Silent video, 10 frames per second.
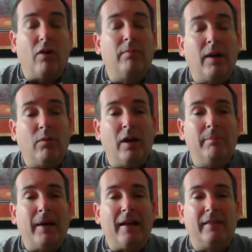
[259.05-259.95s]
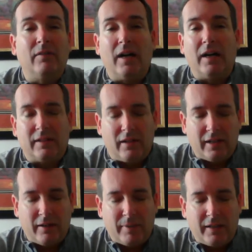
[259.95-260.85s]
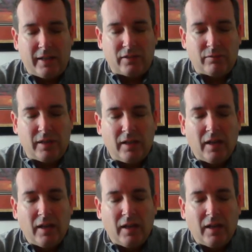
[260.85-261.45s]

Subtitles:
one bad thing, well, I'll tell that about next week.